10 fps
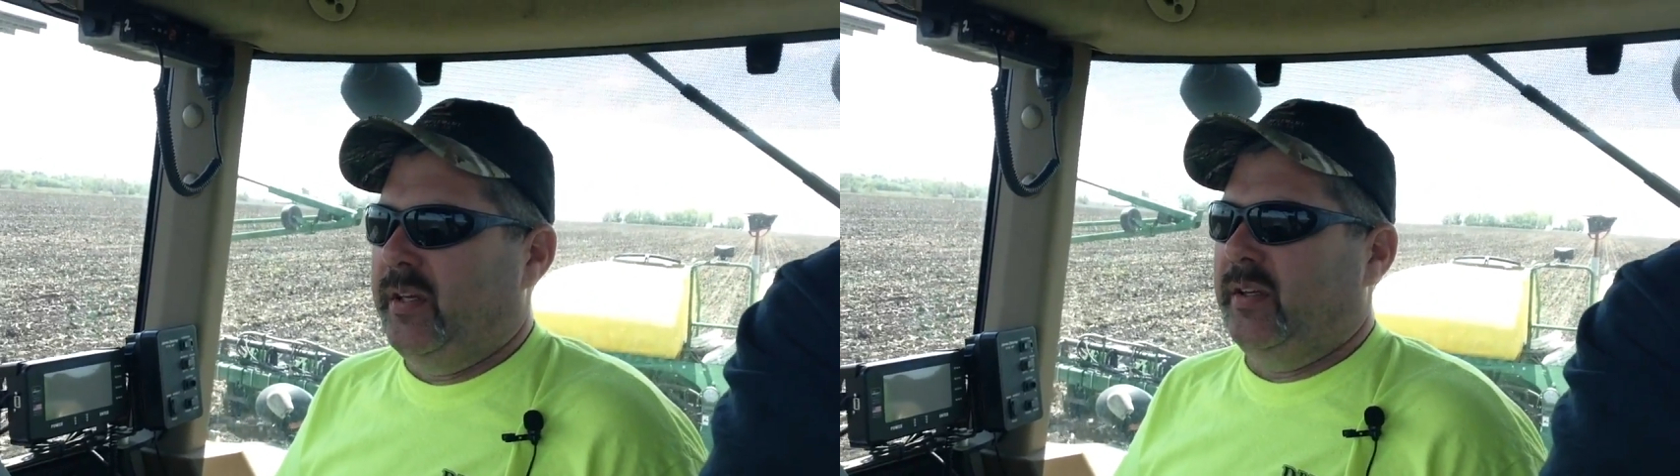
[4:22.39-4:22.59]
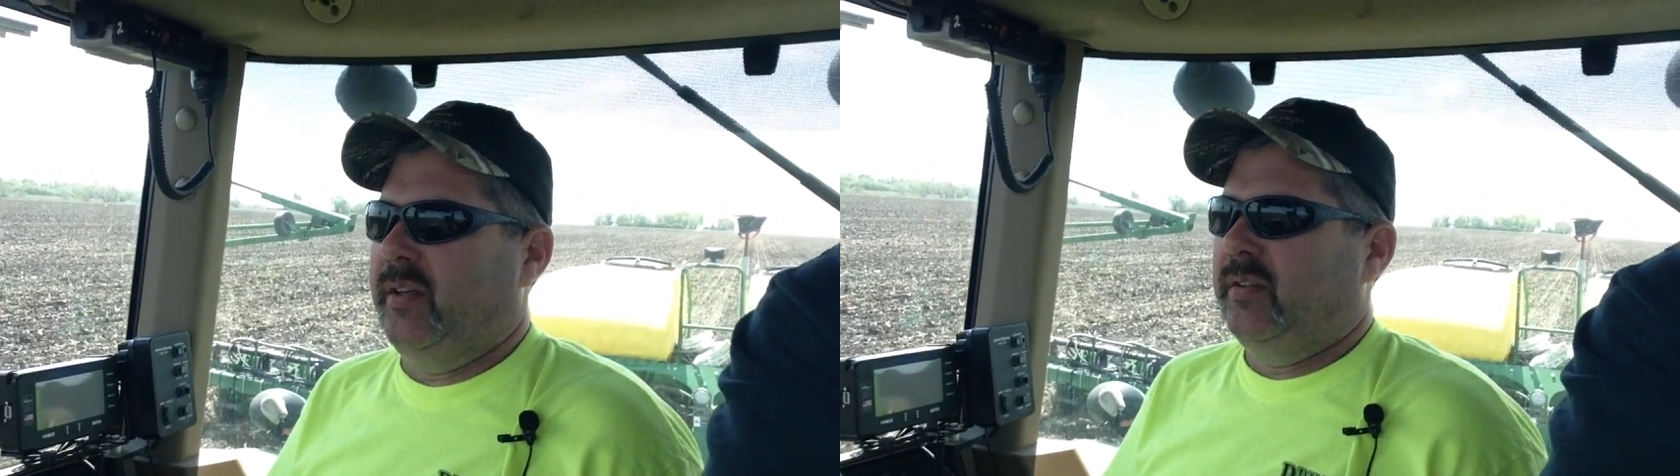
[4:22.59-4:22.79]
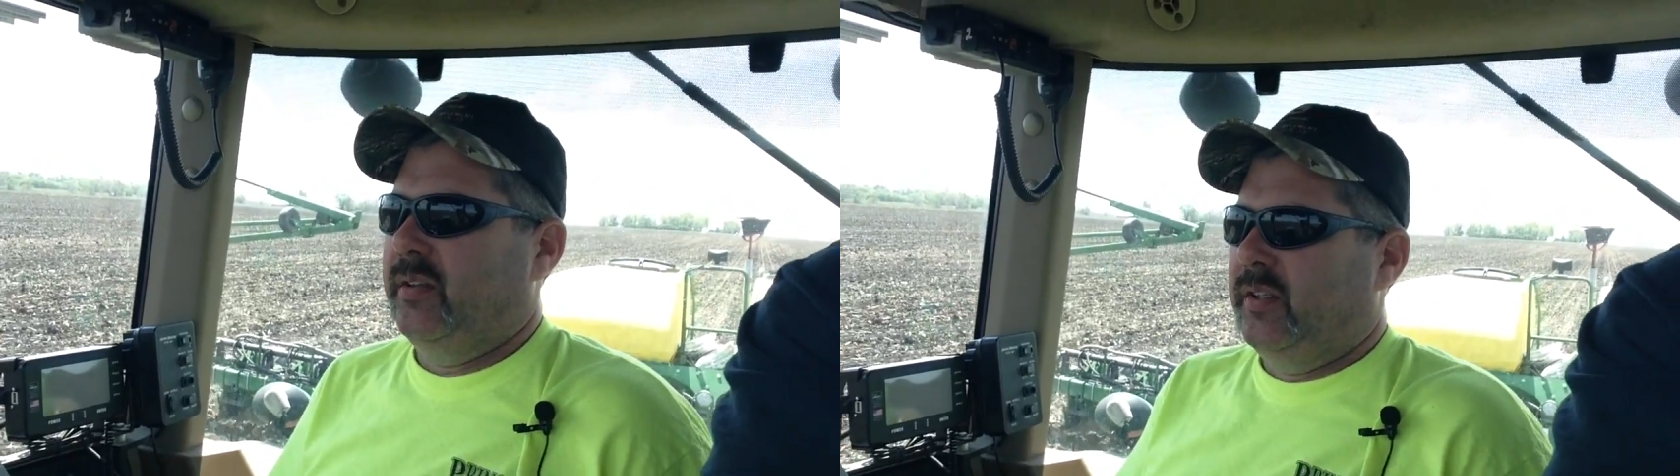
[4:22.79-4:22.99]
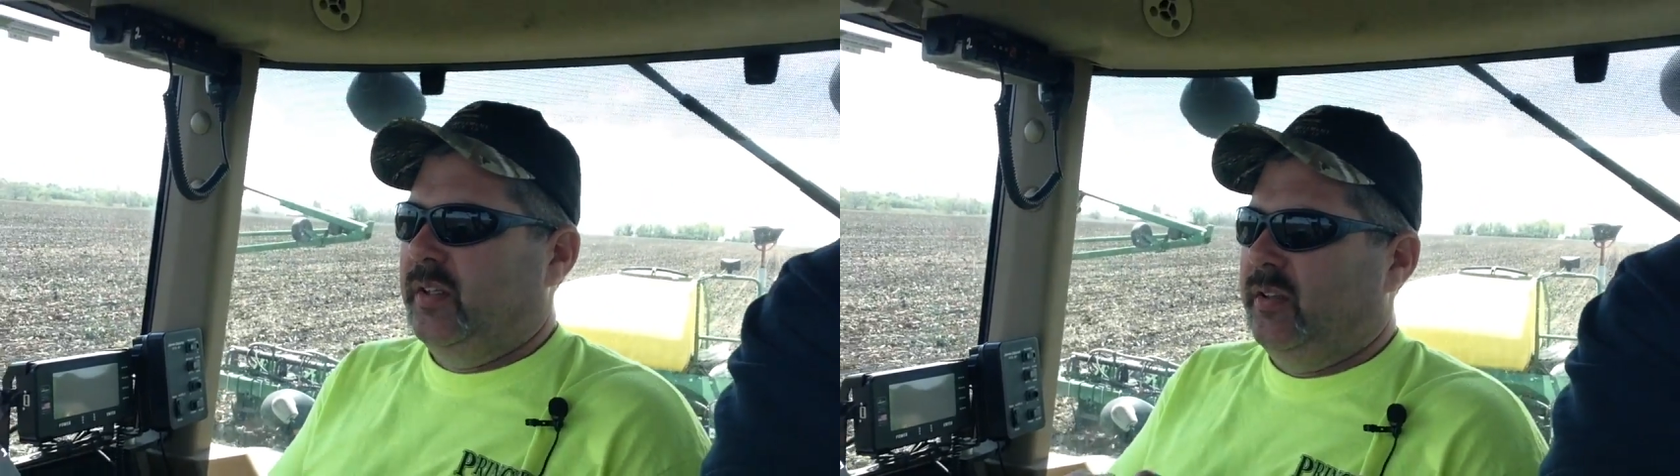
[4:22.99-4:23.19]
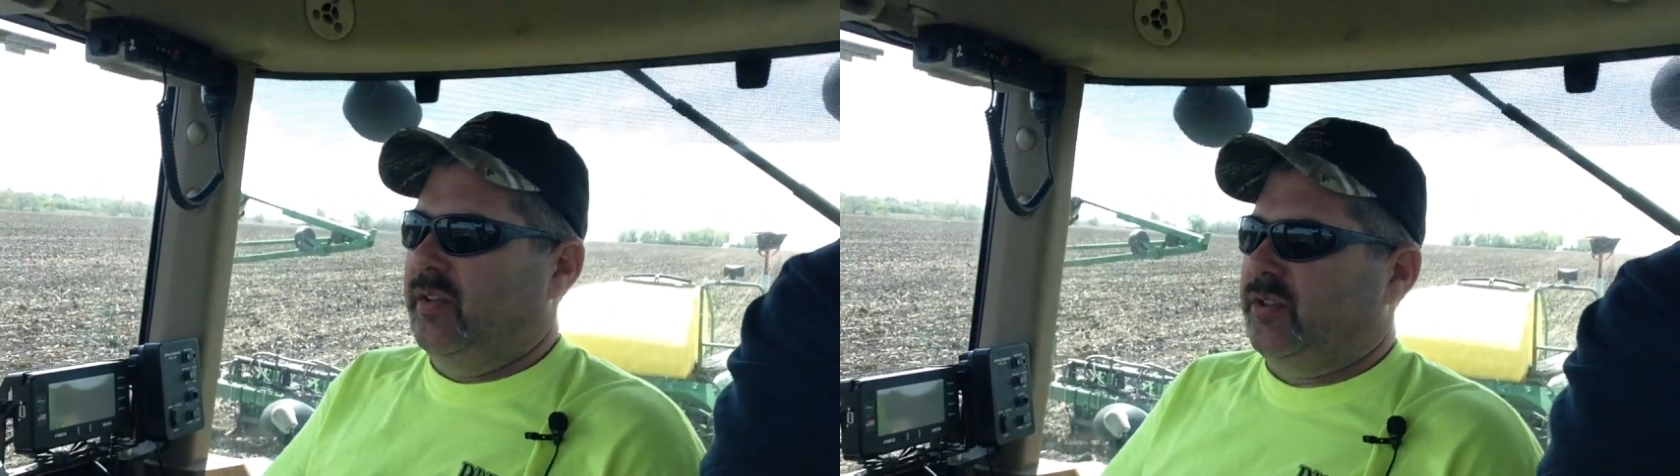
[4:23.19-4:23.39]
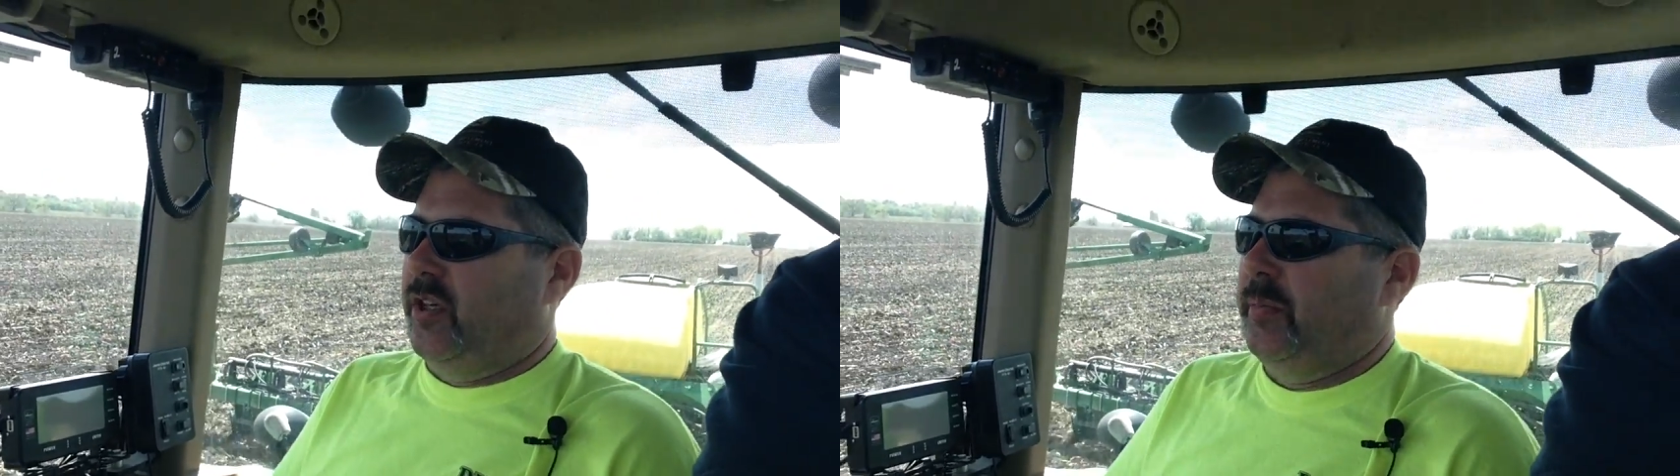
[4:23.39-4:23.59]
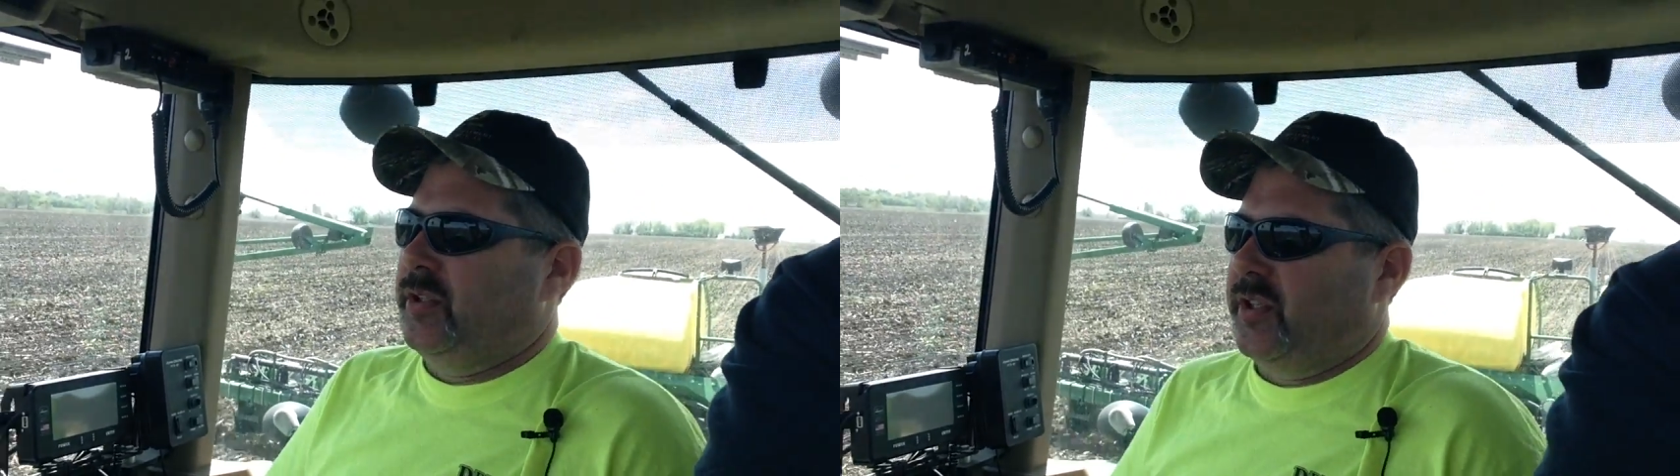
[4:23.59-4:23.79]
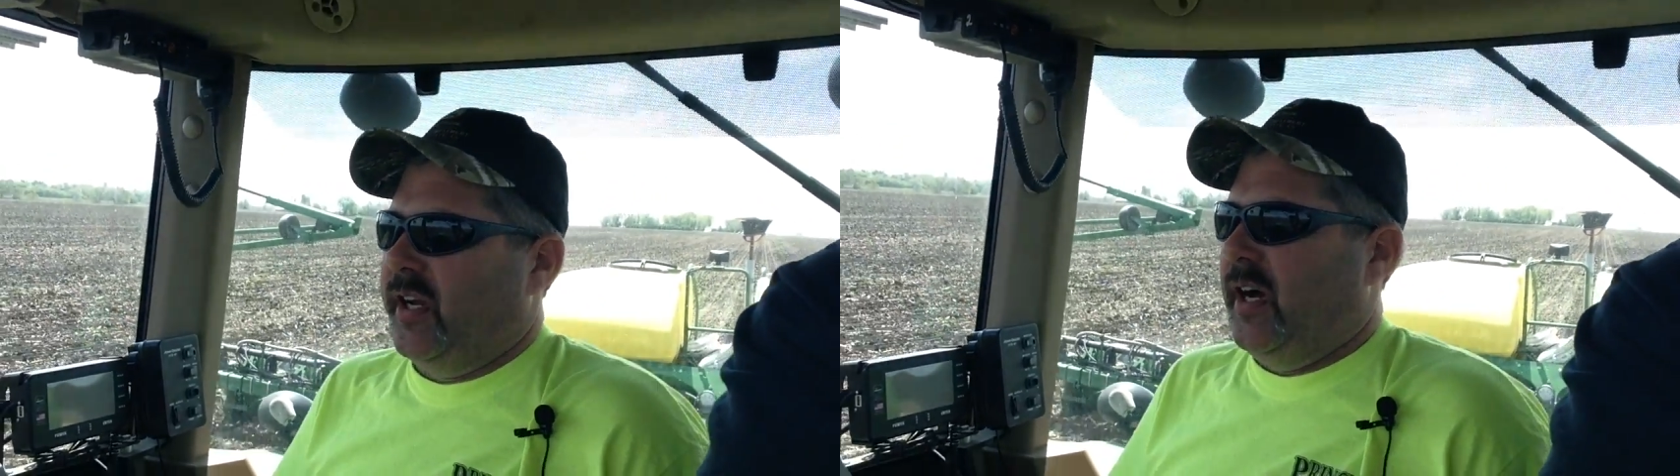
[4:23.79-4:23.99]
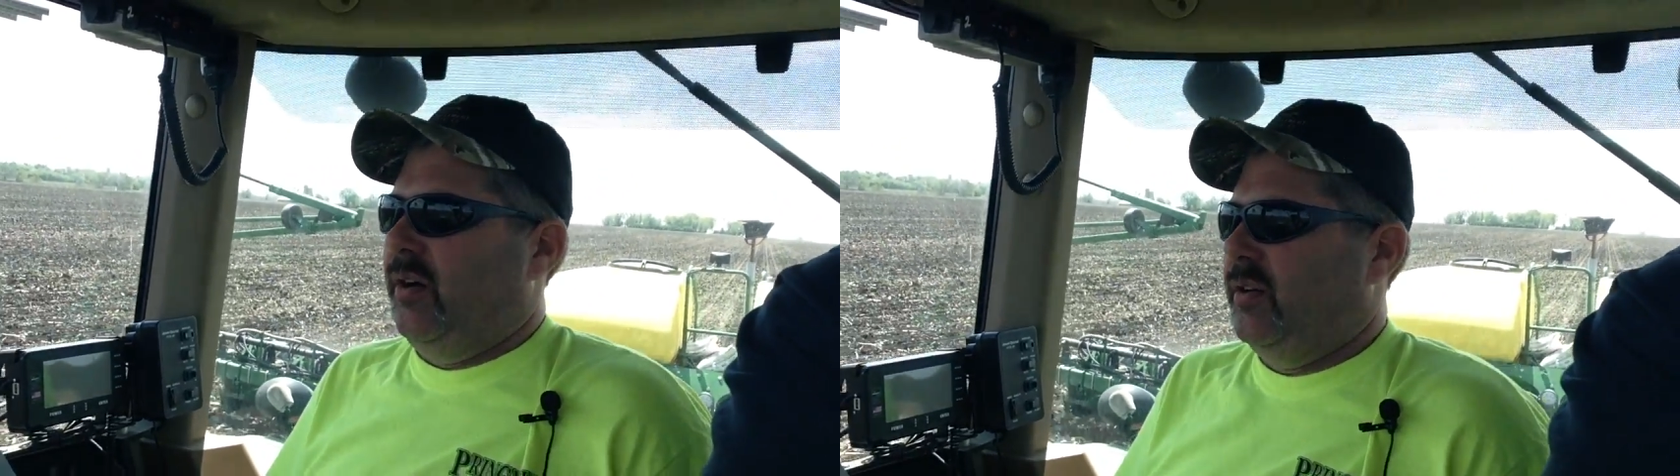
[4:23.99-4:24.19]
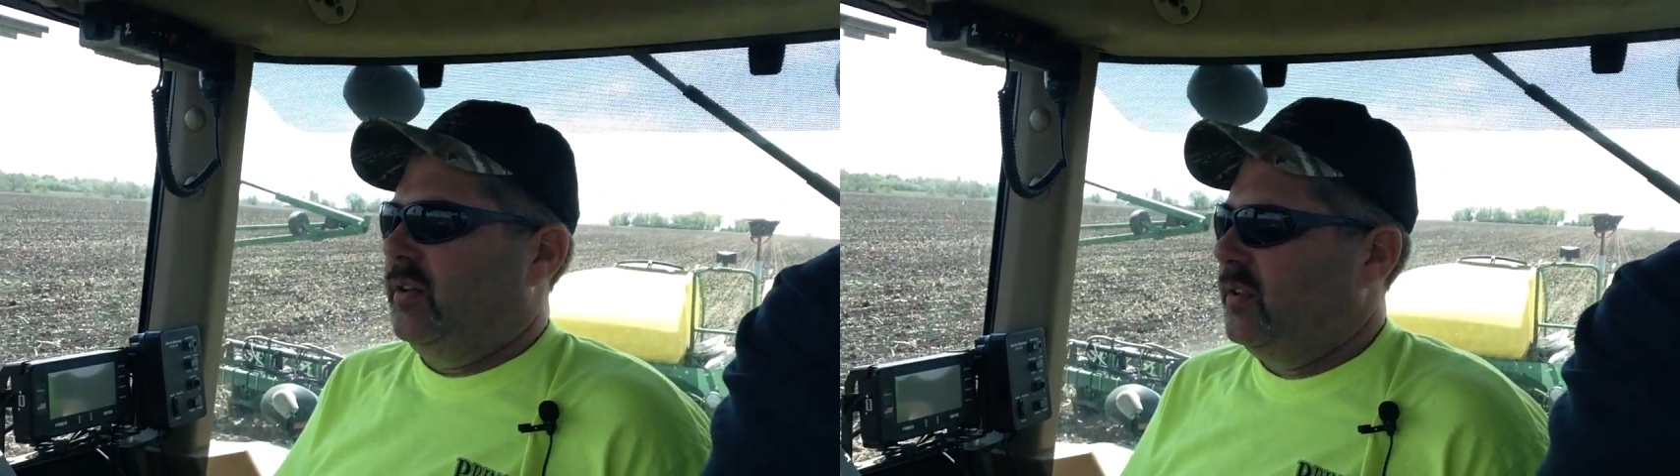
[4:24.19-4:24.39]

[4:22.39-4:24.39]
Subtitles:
and it distributes it out.